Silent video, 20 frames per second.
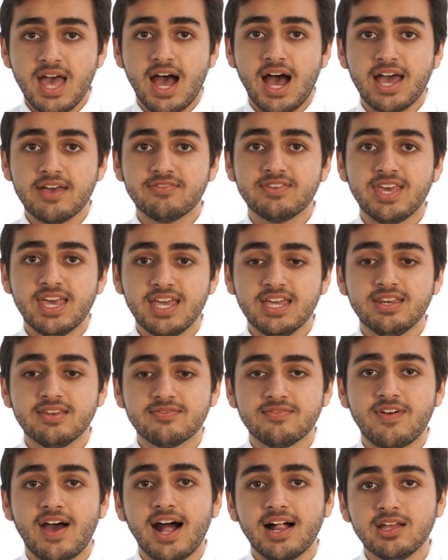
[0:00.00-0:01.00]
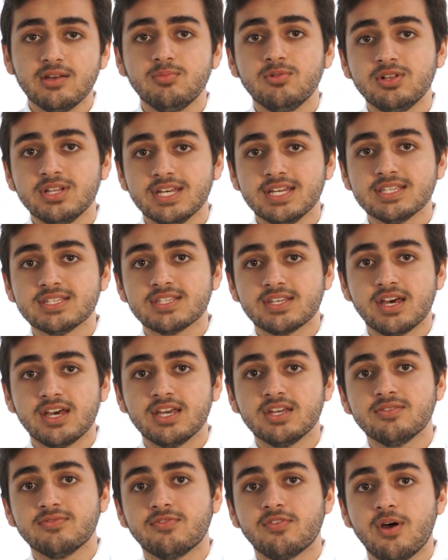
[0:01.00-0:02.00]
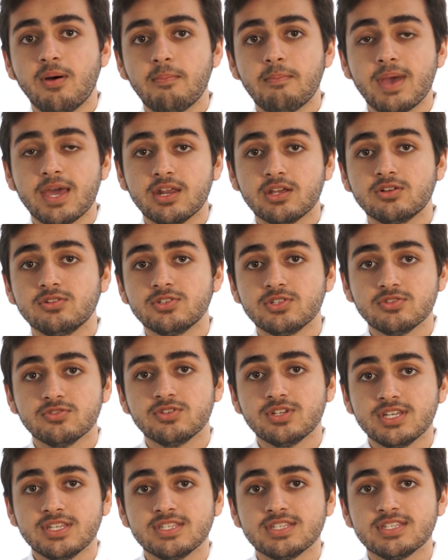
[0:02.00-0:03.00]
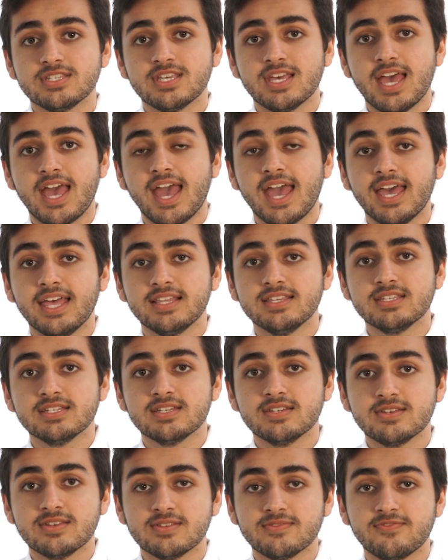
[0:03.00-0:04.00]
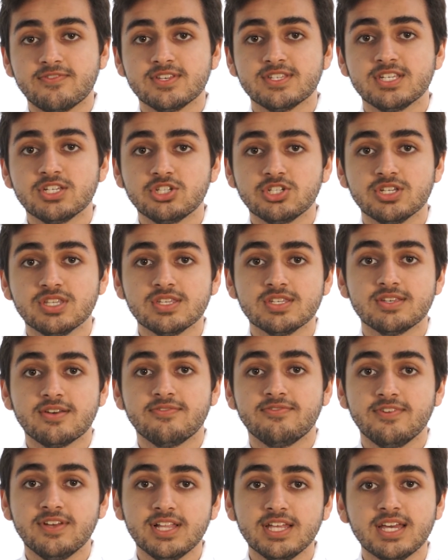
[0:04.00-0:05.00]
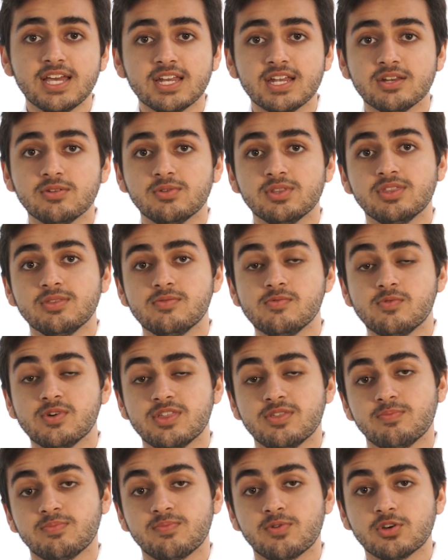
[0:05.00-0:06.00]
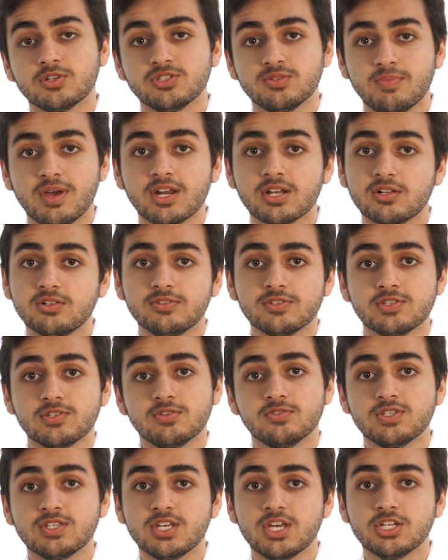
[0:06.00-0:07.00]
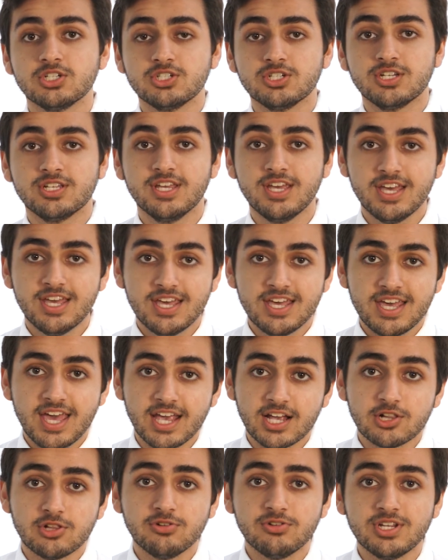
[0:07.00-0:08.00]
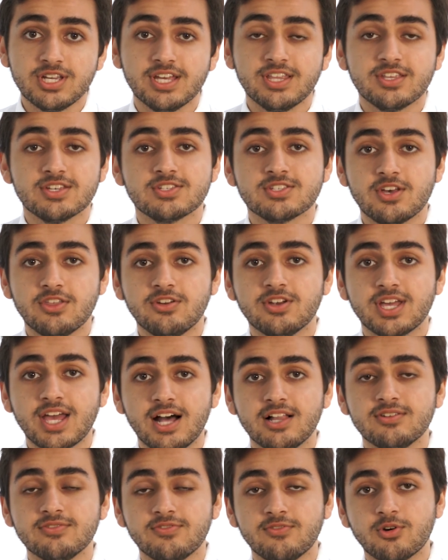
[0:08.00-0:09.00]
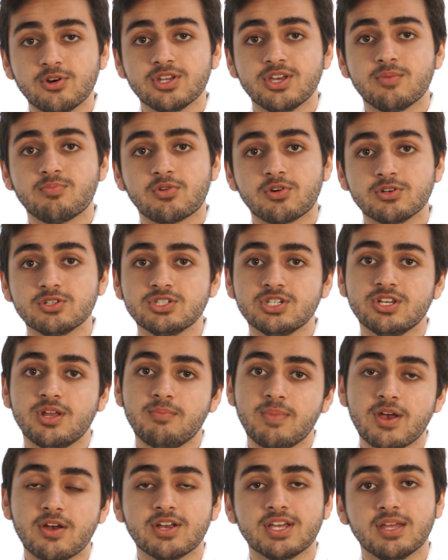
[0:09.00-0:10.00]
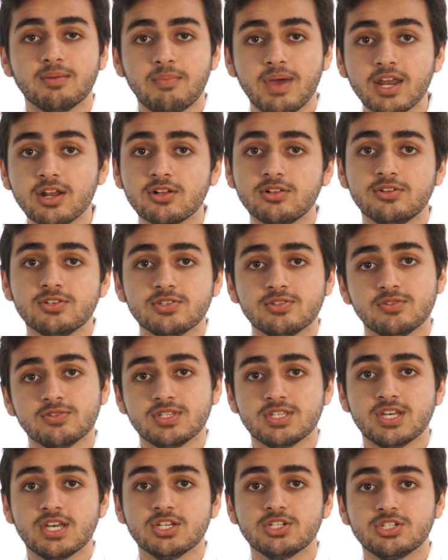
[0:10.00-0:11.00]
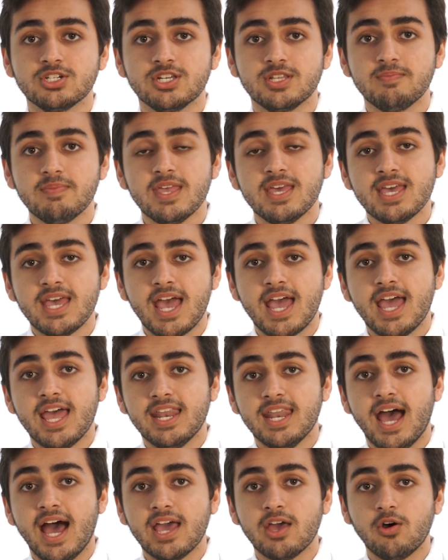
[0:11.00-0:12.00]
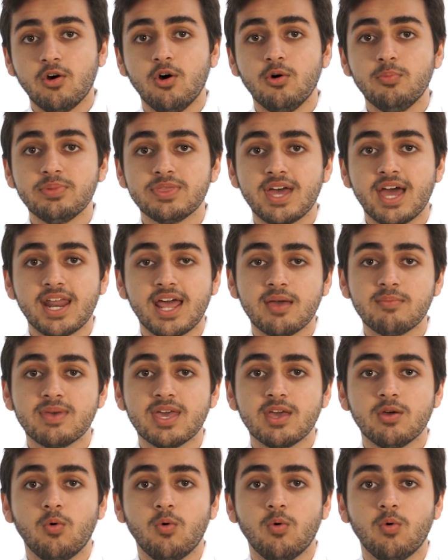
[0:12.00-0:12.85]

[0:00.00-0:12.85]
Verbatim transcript: I've gained valuable insight from medical students and physicians affiliated with, with Persian Medical Association, including the Southern California Persian American Medical Association. And I hope that I may